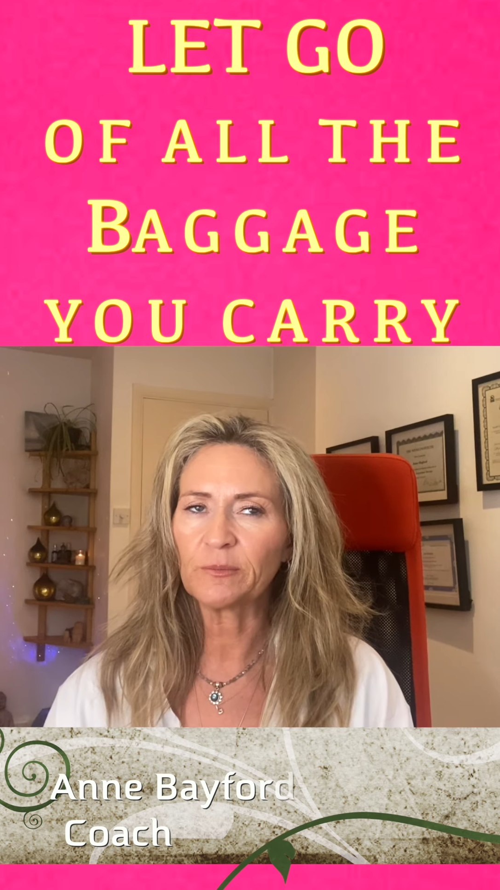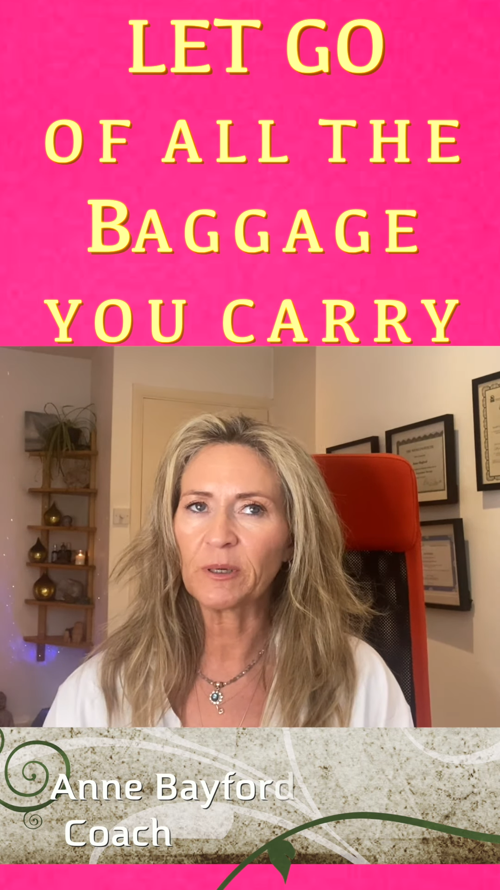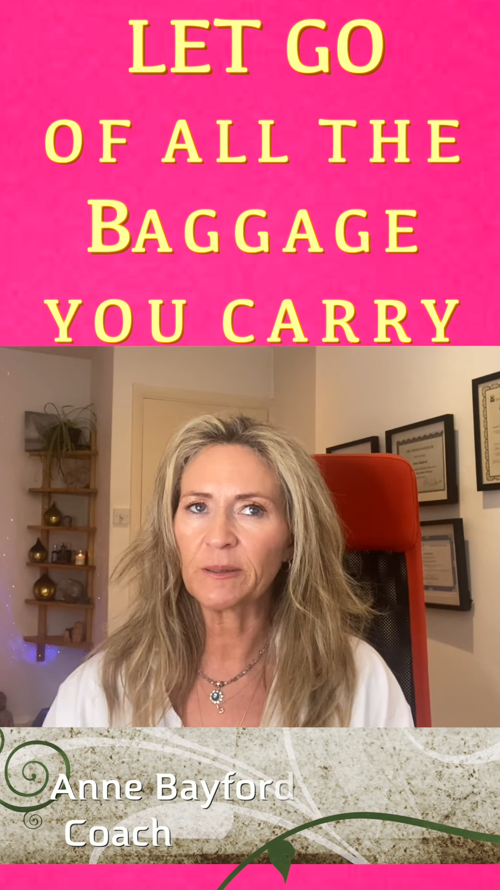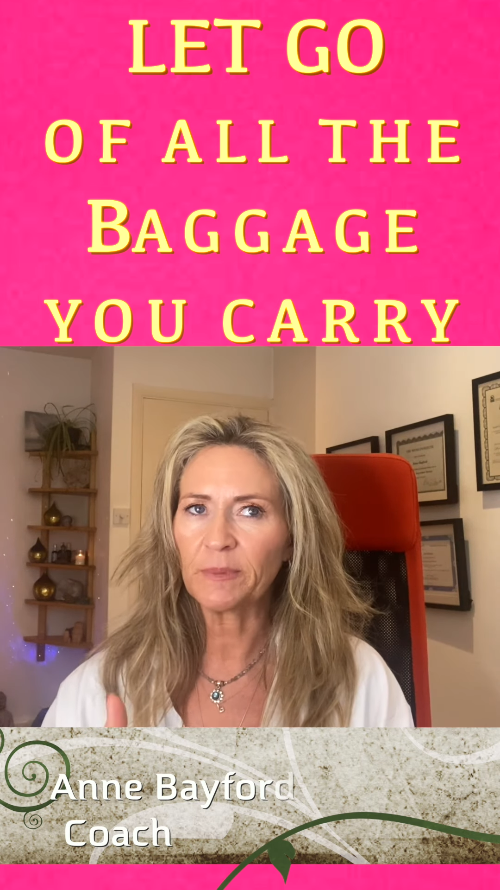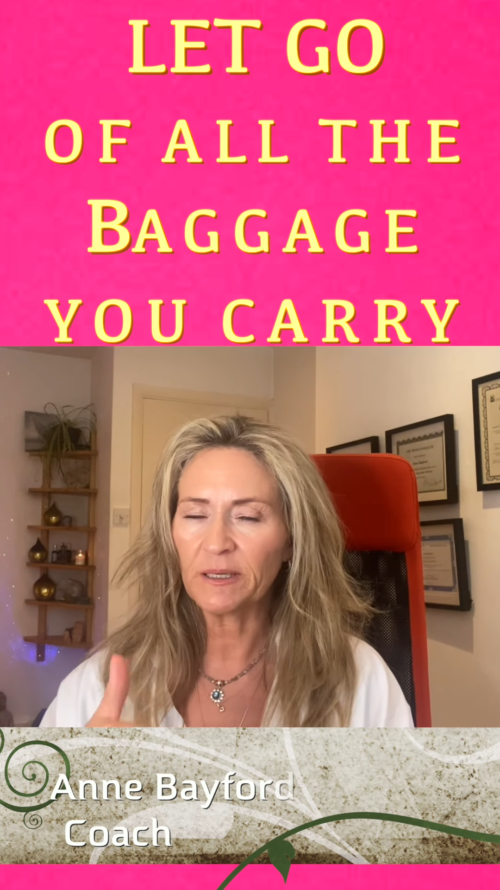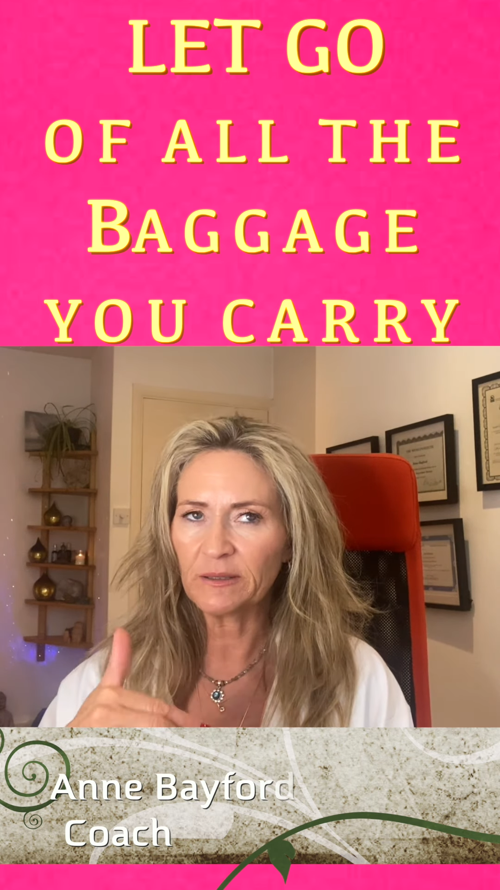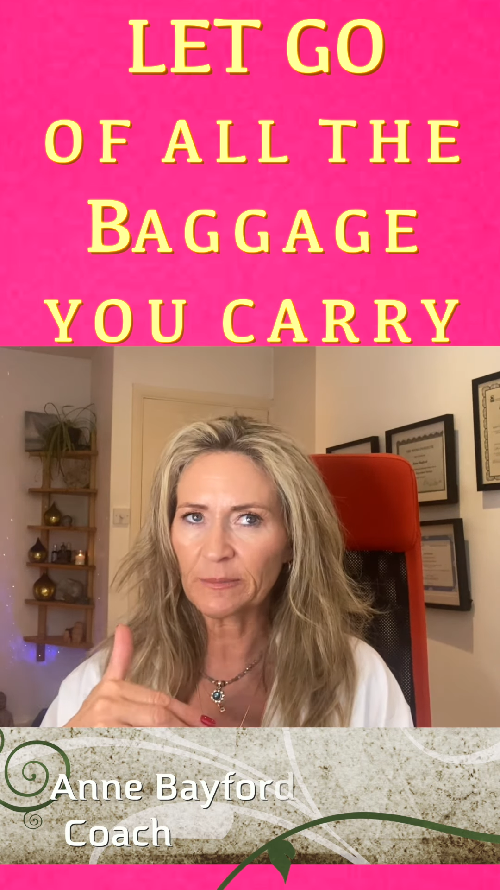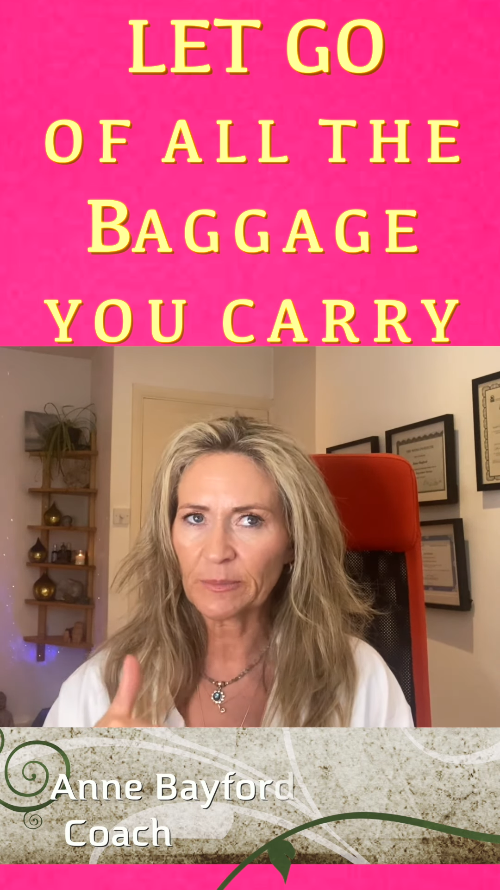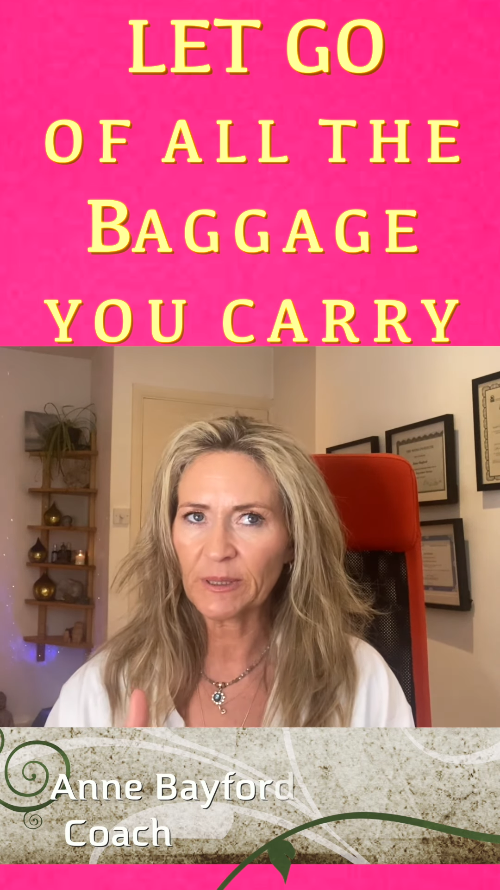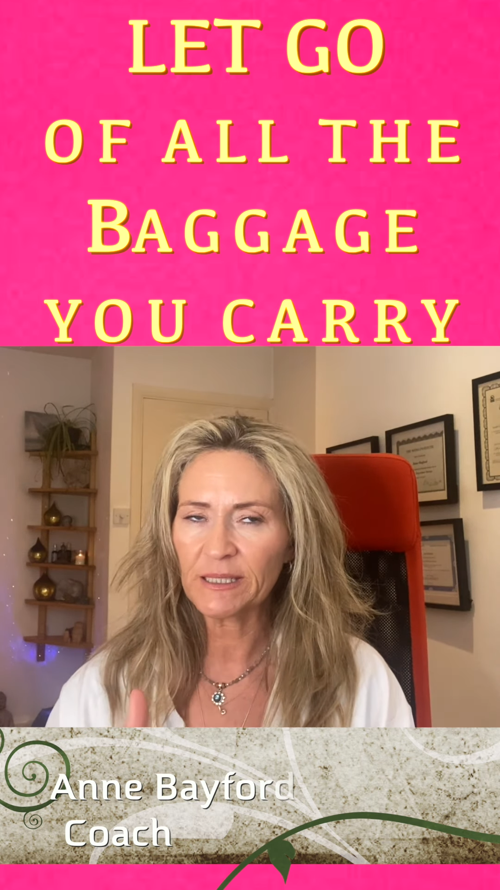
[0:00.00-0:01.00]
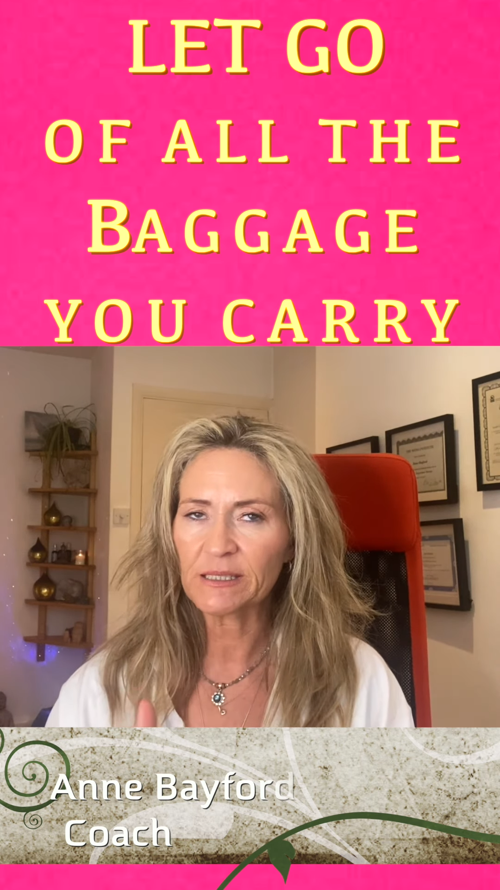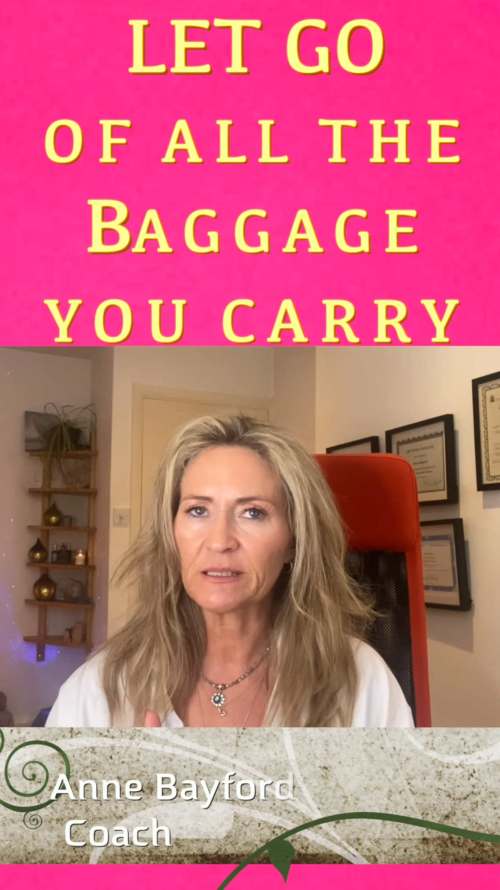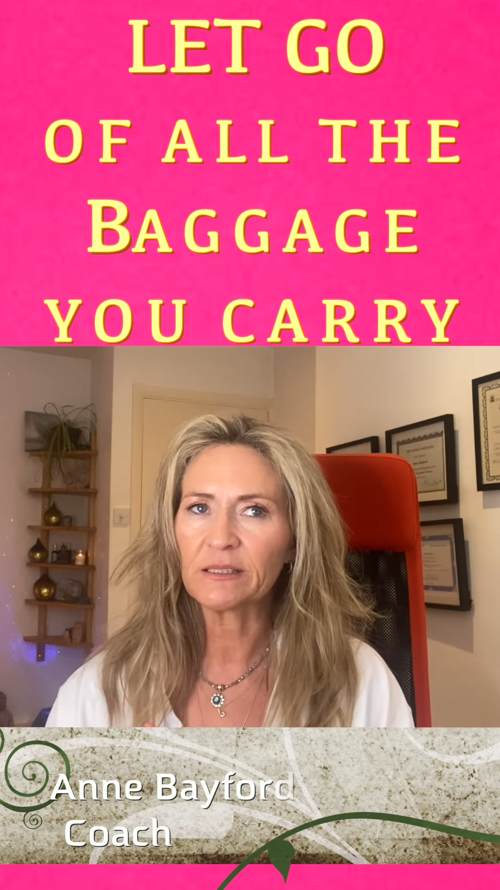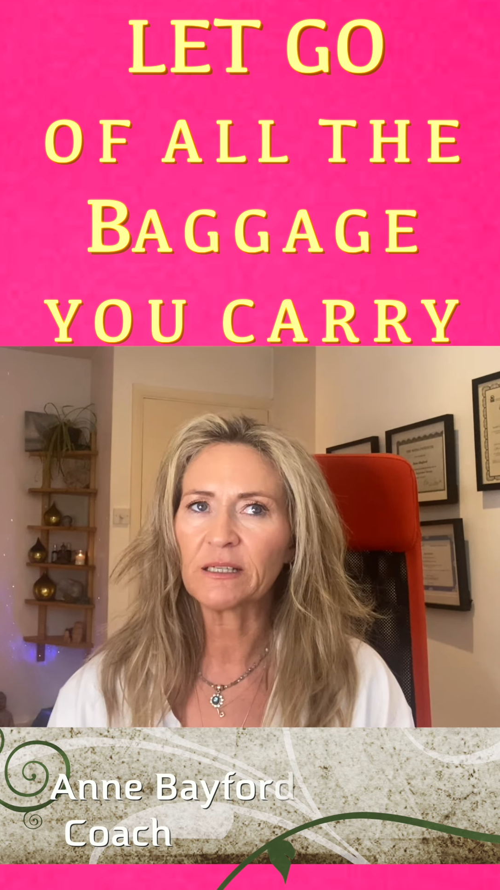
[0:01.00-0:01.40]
by being in the present